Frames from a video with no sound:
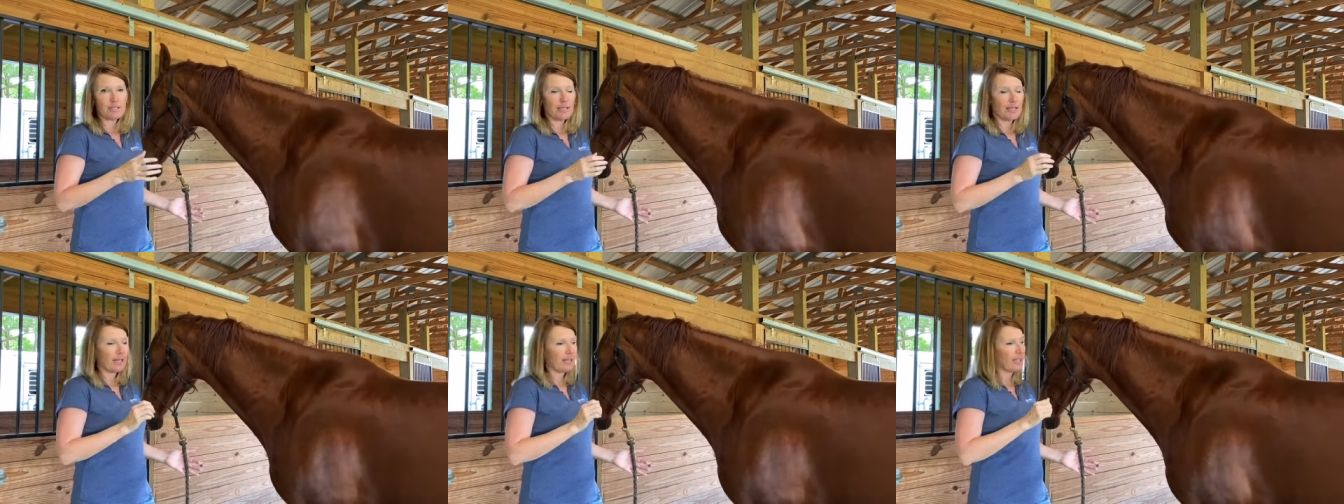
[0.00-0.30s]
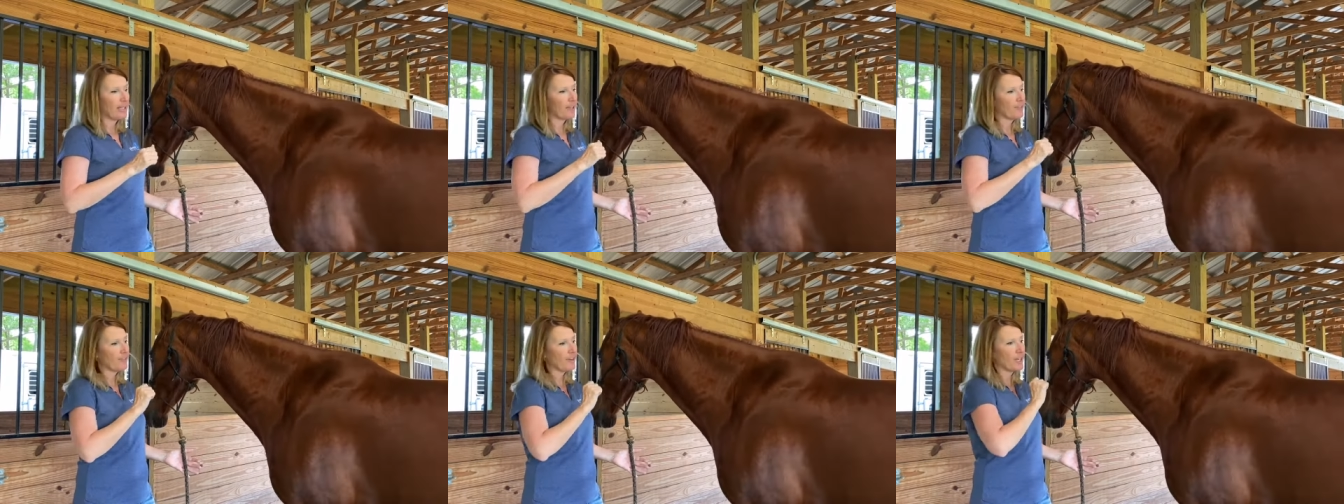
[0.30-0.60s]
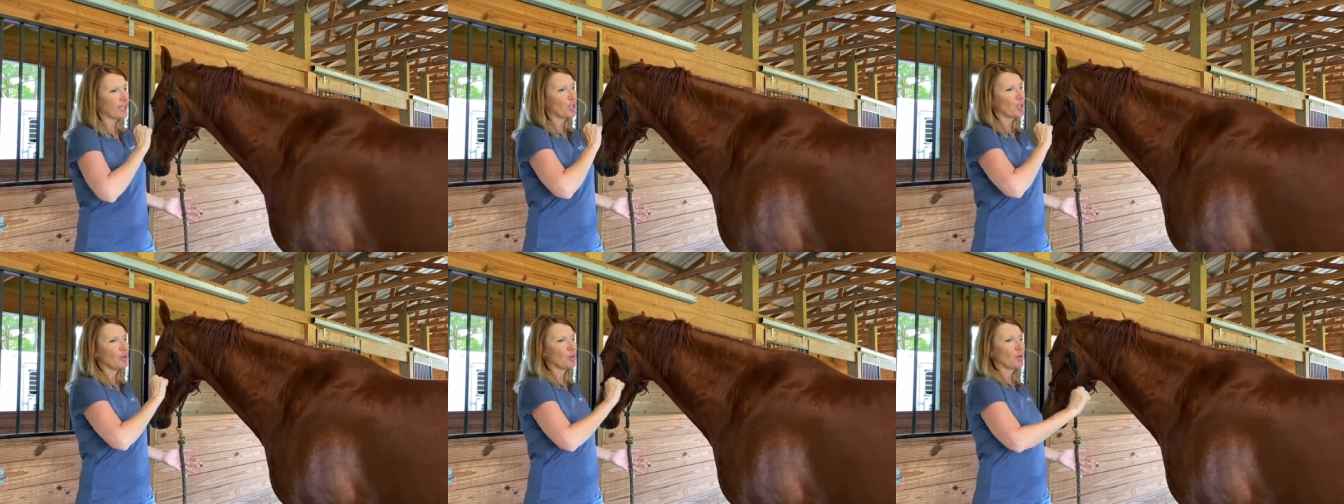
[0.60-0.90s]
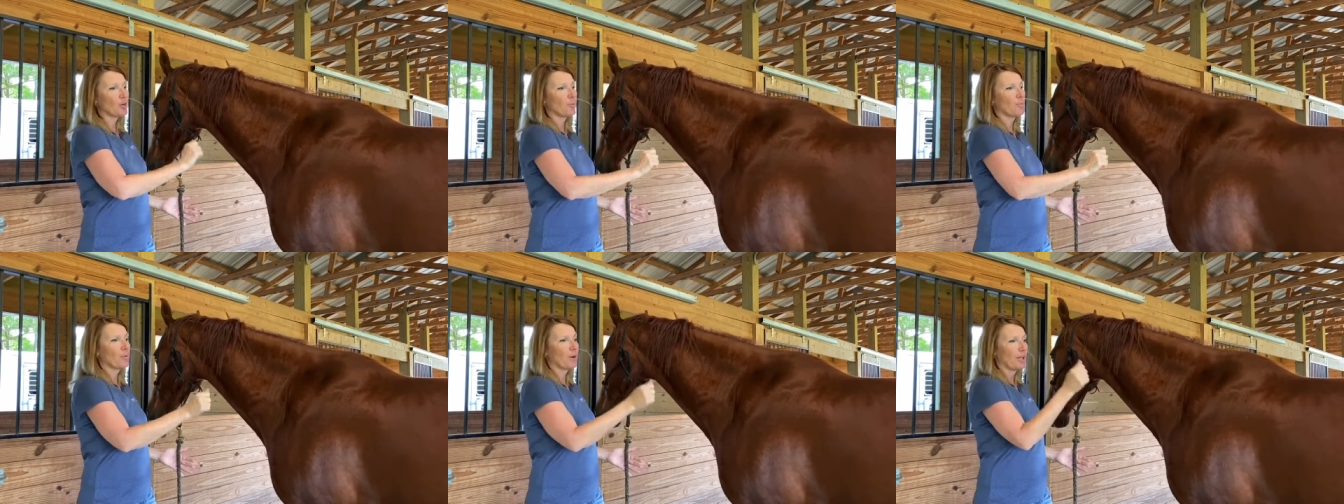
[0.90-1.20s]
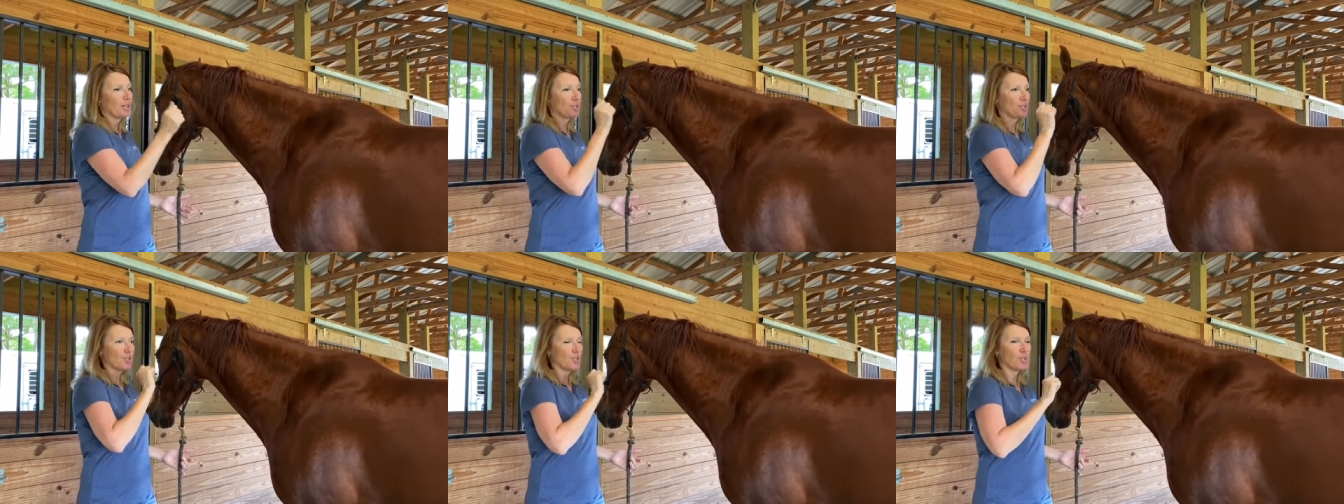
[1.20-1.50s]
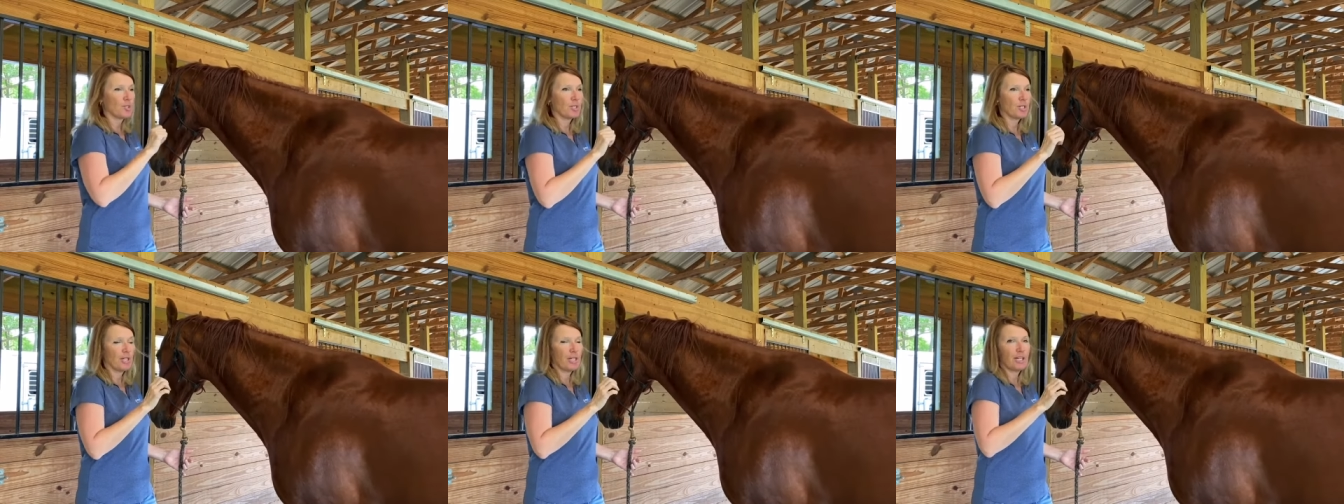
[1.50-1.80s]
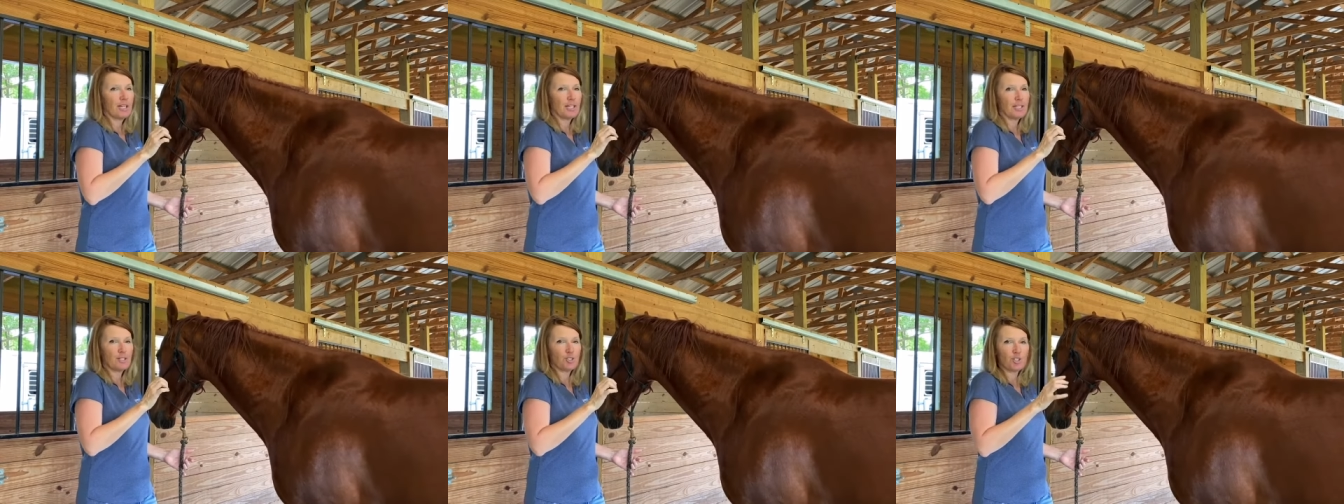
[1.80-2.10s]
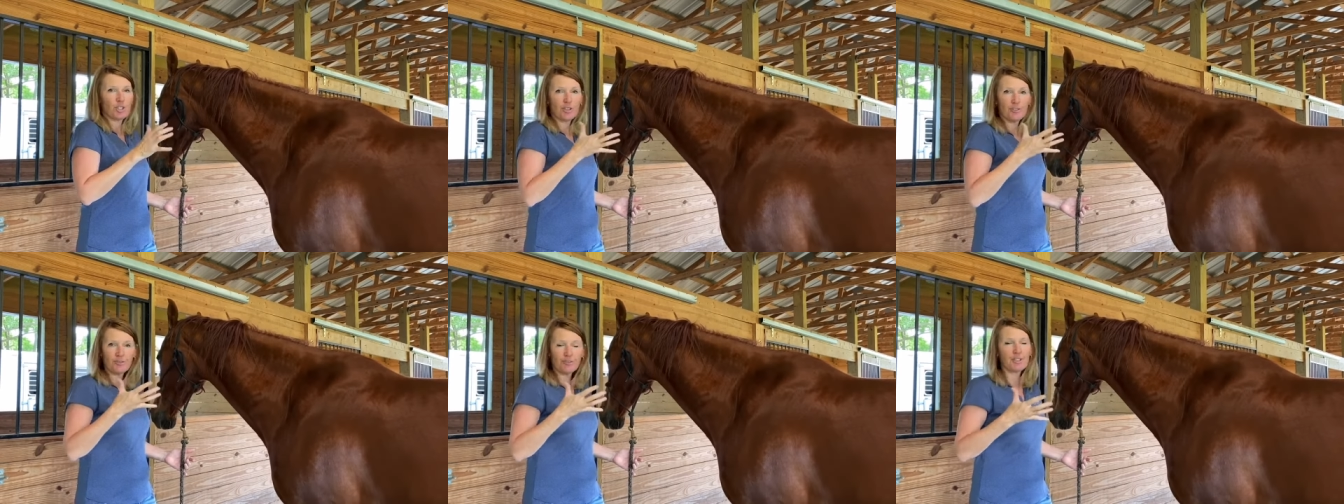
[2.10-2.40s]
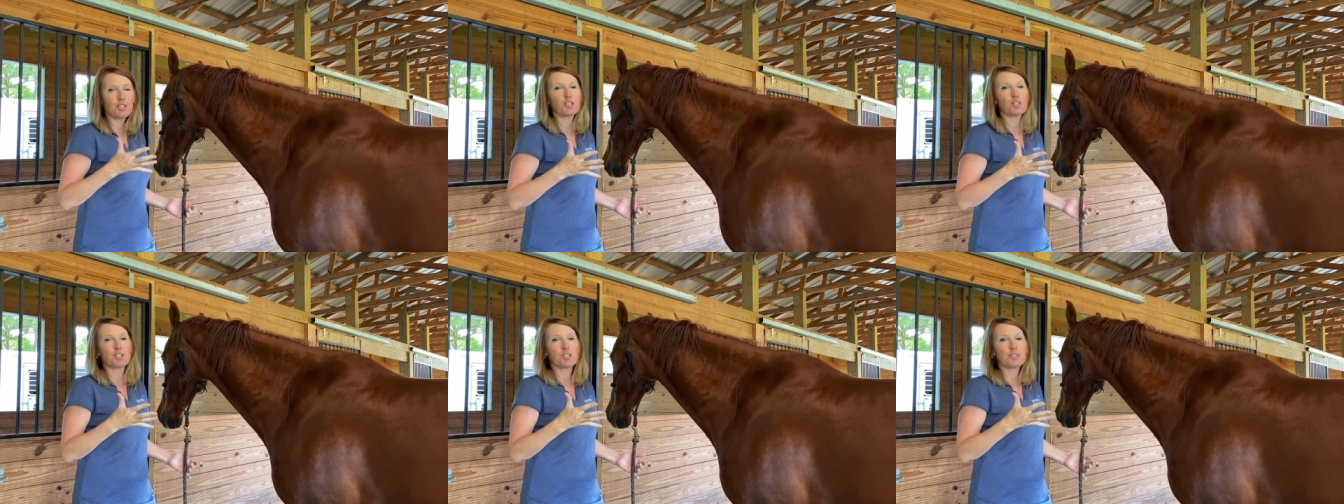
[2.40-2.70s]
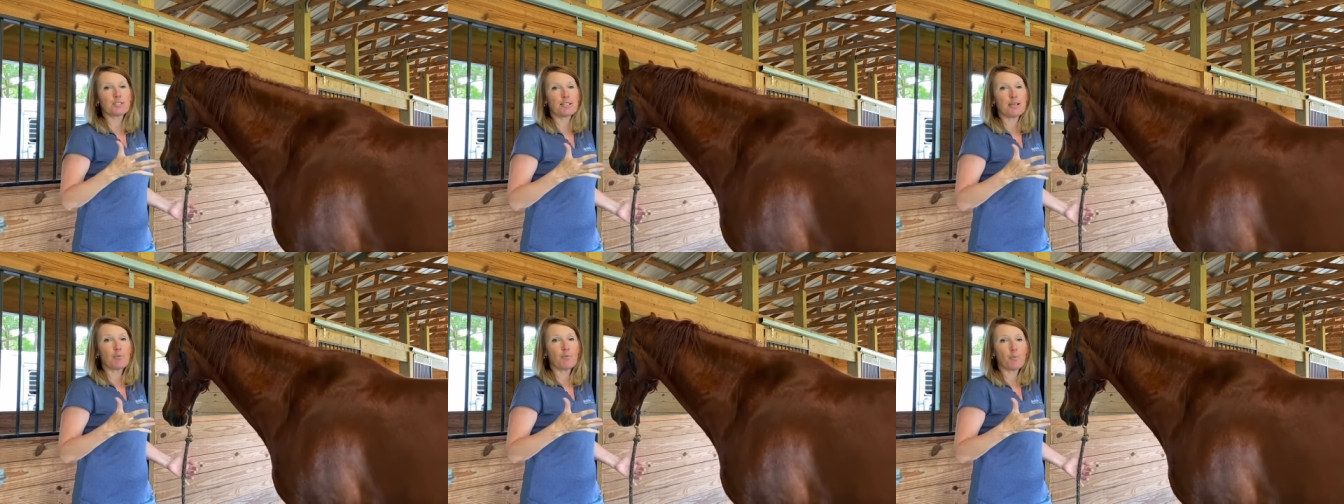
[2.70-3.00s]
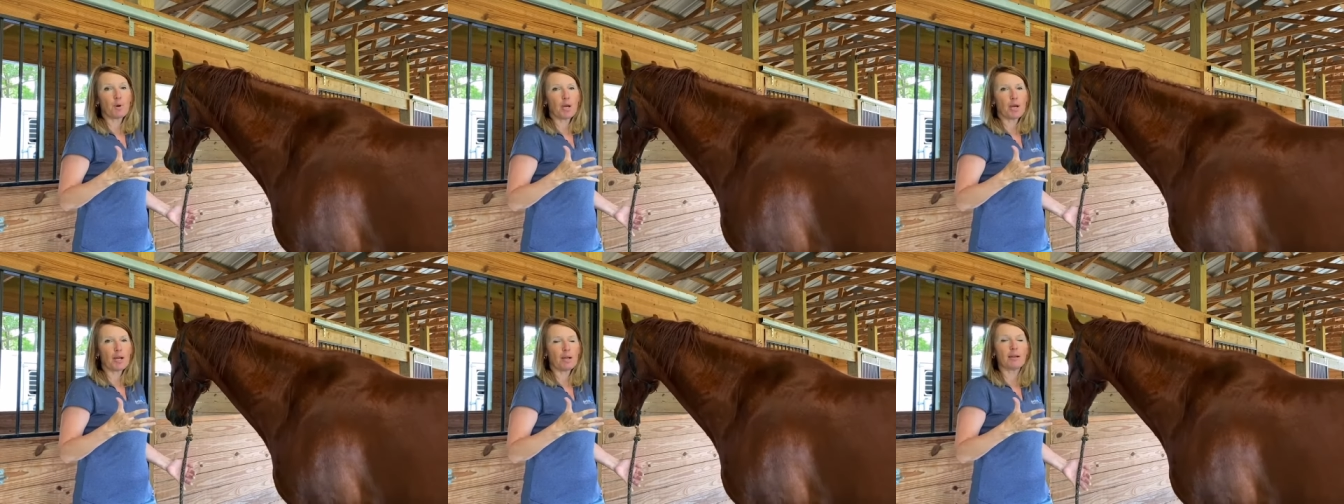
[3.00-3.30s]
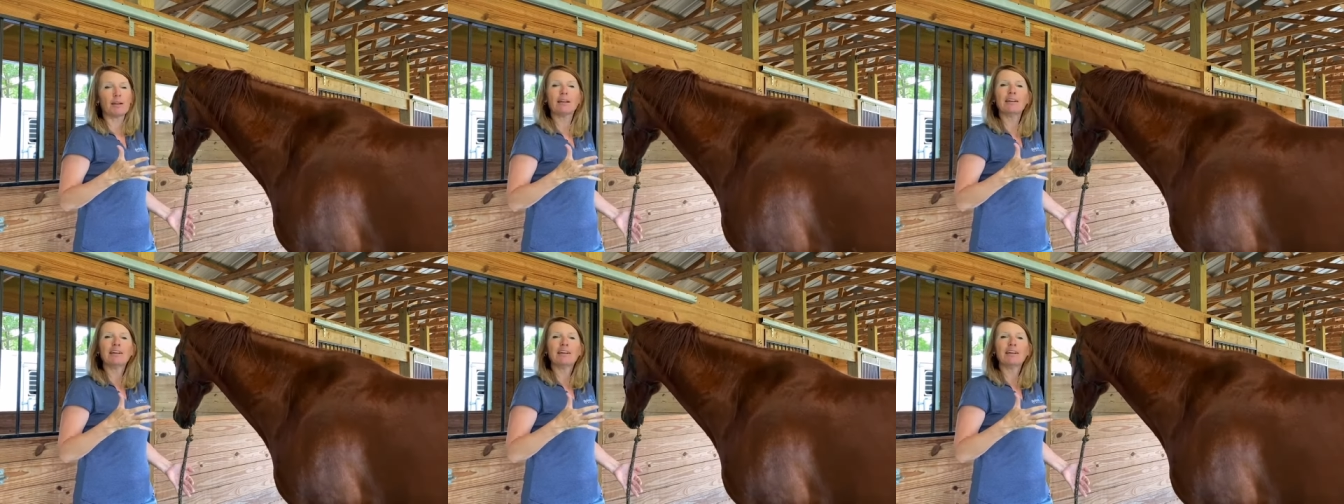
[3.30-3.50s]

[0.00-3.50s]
like if I go to brush her and she flinches somewhere,